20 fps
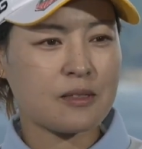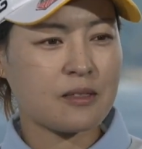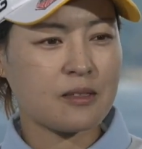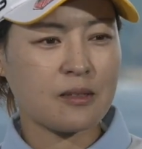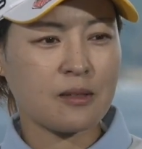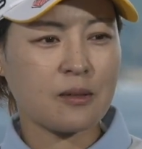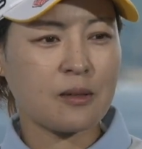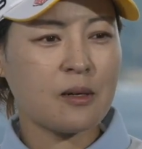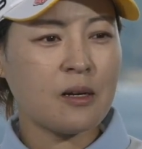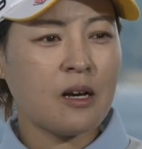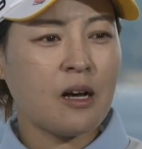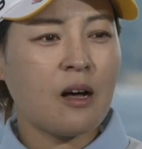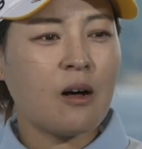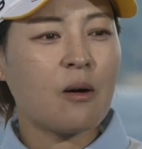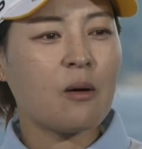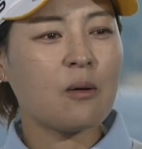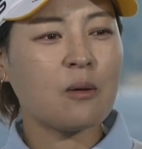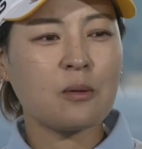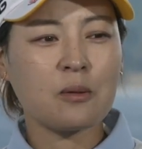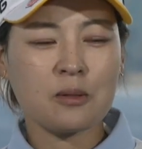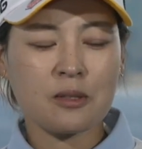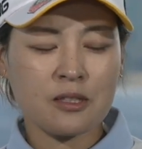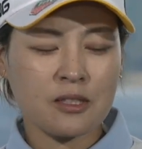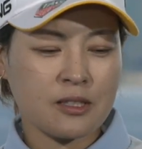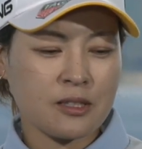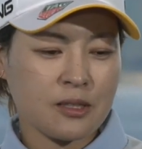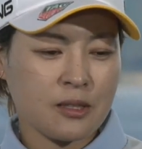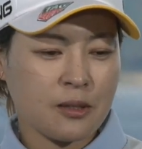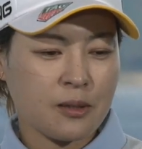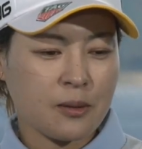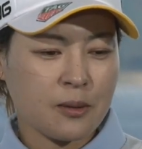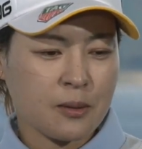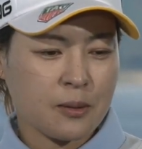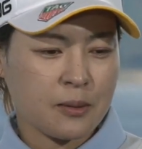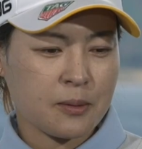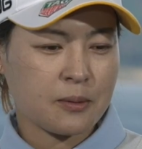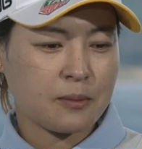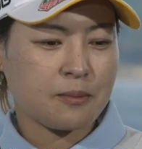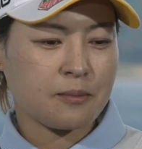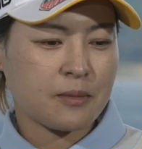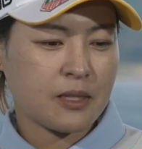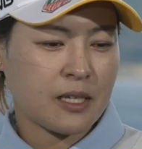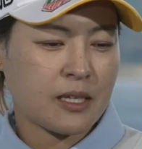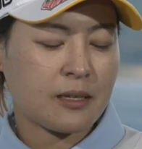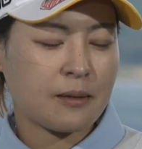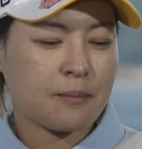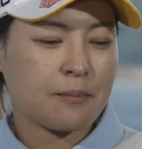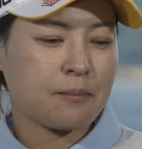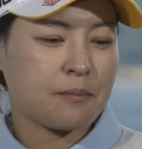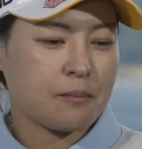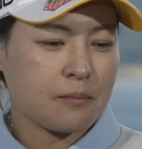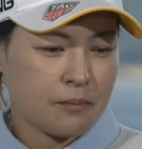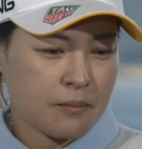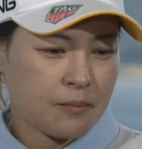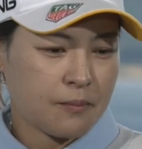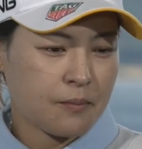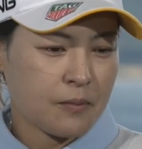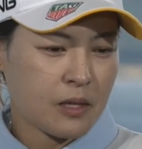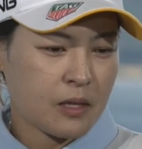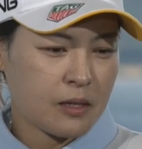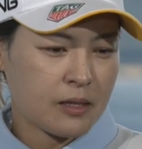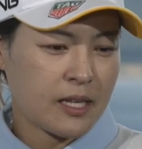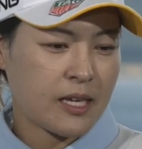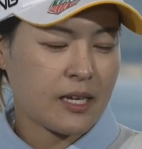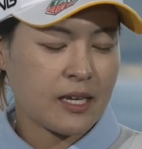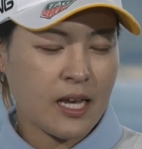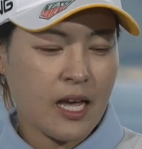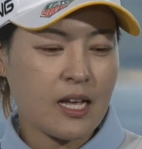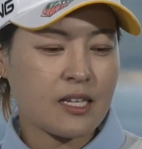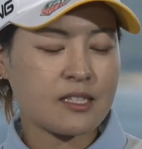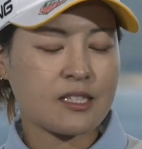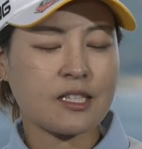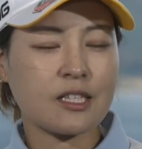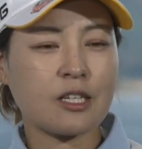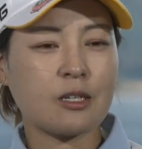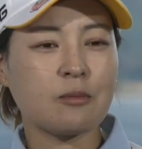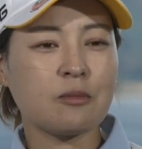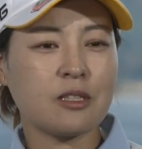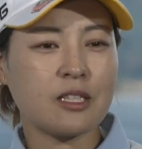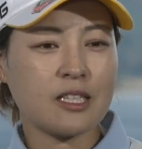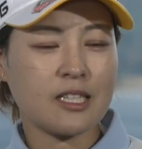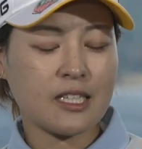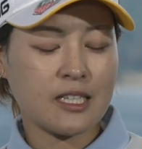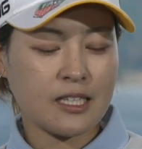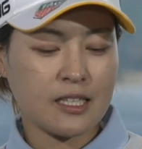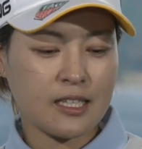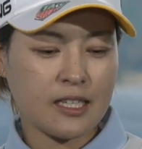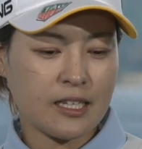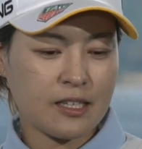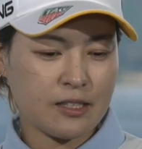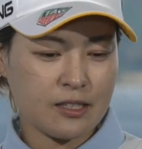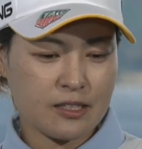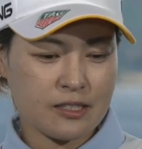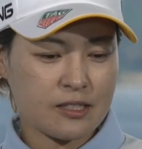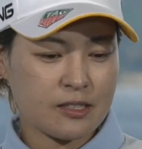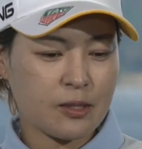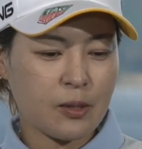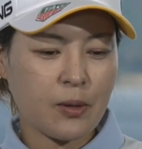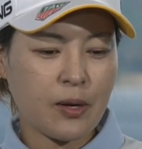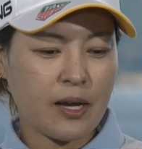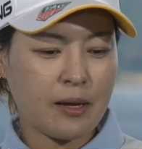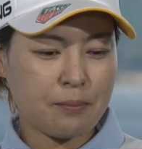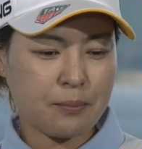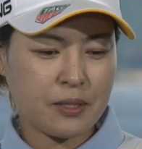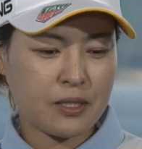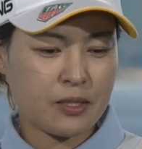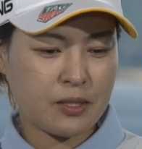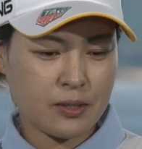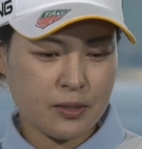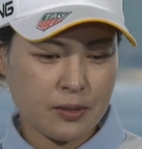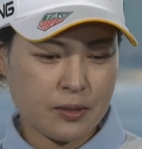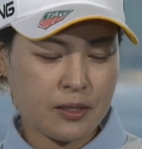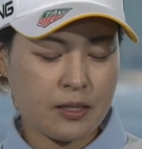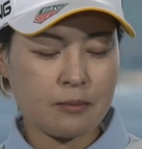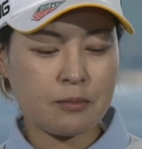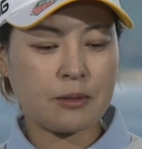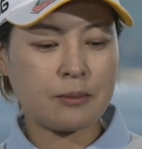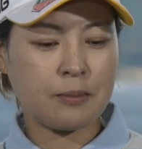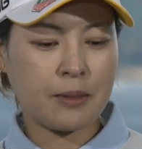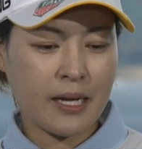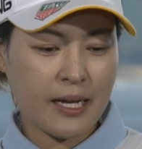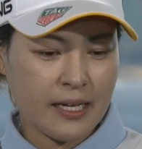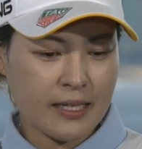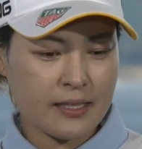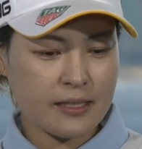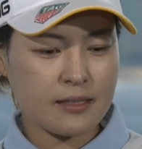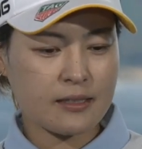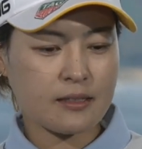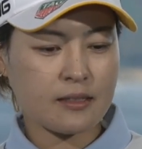So all the like Lancaster community, they're so happy to have it back,